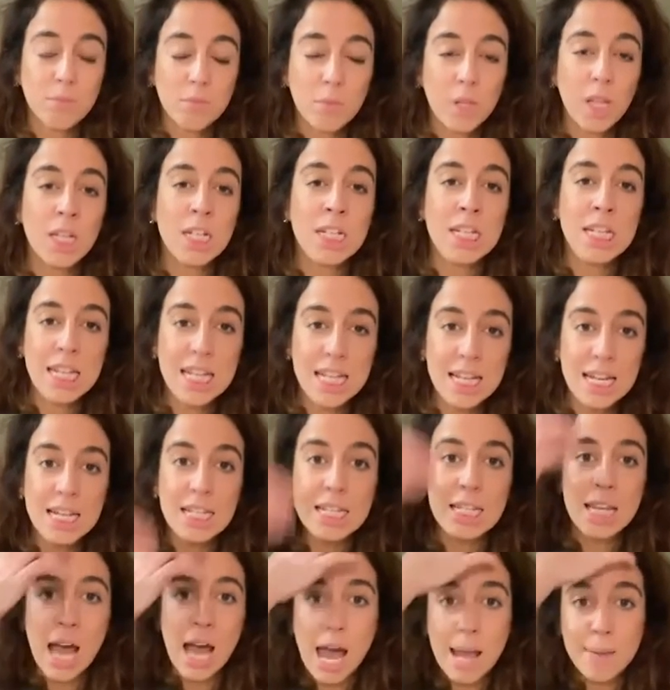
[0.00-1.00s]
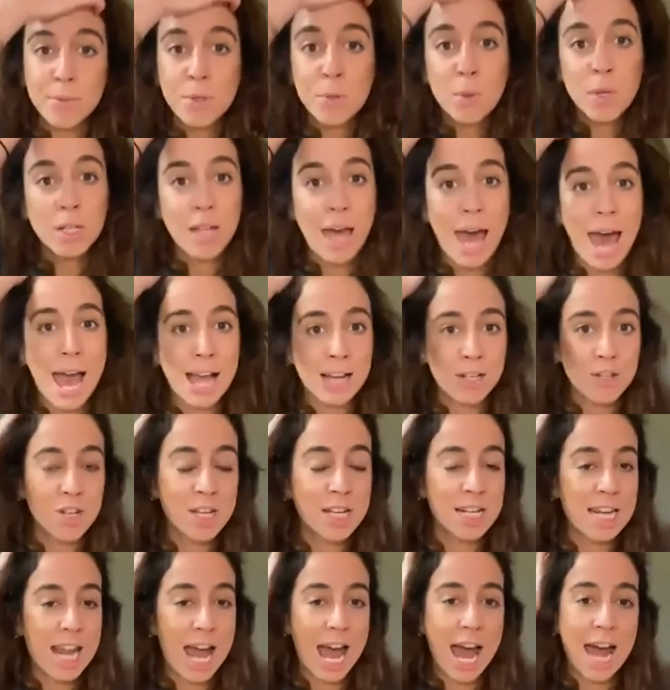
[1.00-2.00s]
need time to relax. You
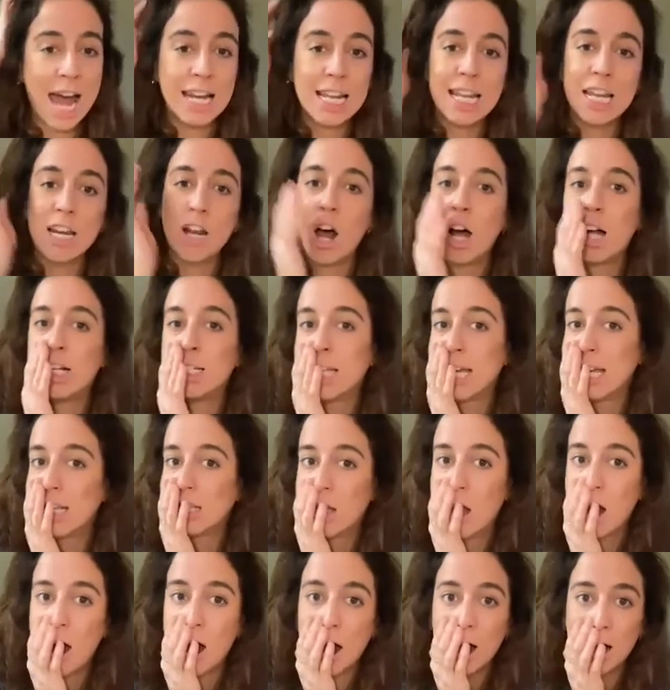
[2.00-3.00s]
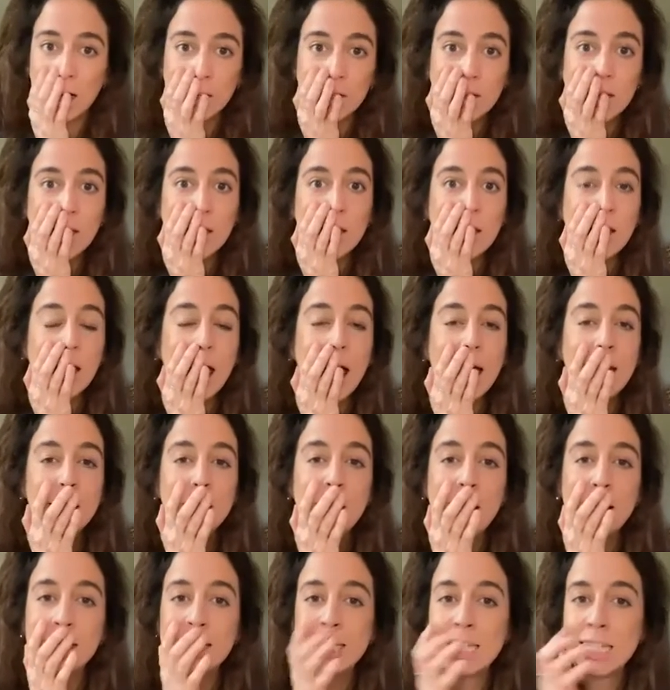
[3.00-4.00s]
cannot eat all day long and
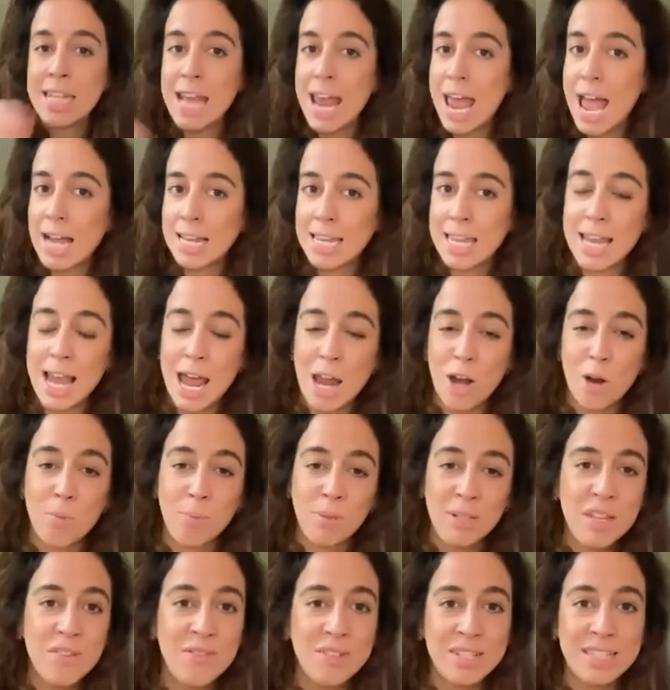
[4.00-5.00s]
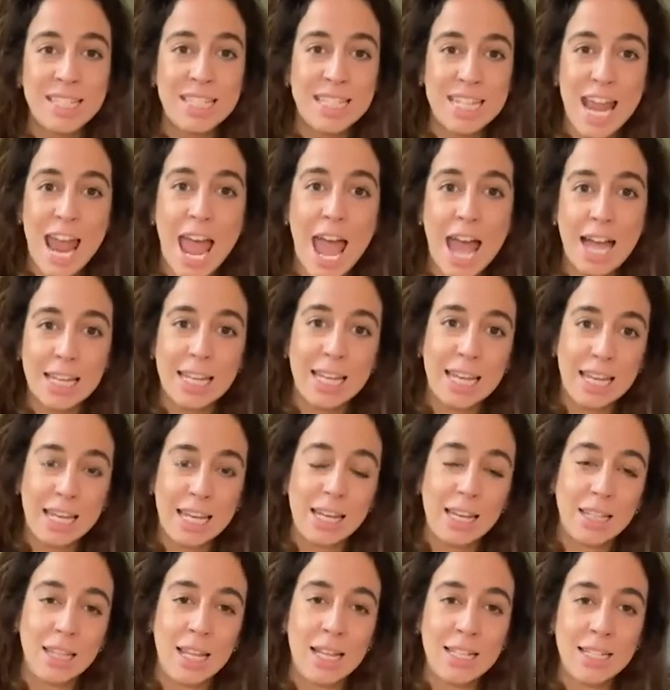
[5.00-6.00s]
snacking. I don't believe in snacking
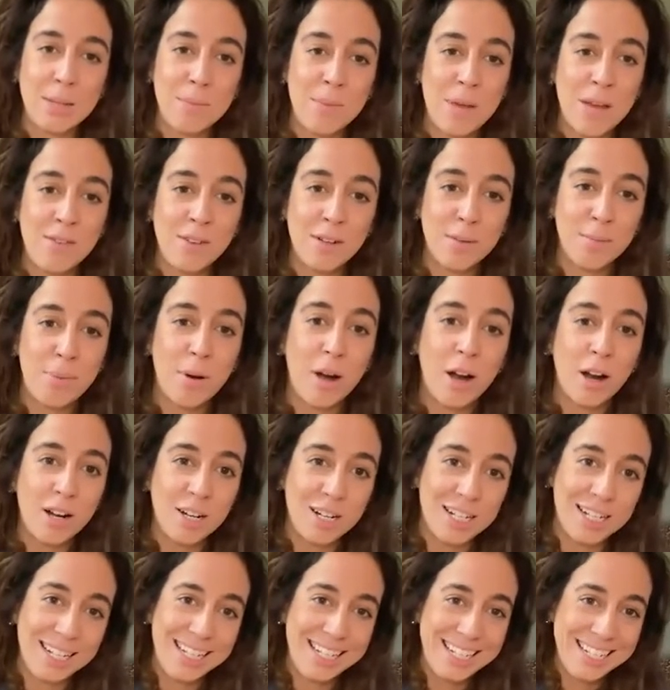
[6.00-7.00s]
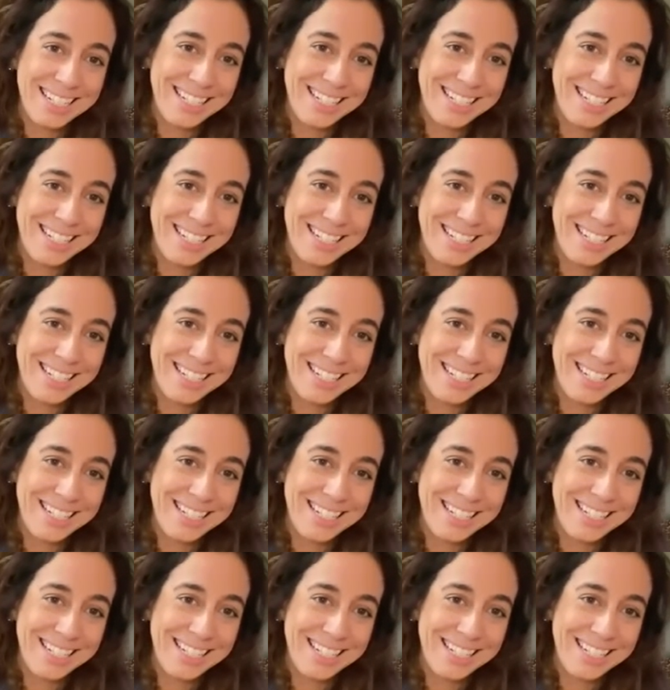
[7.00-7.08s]
unless I'm having a party.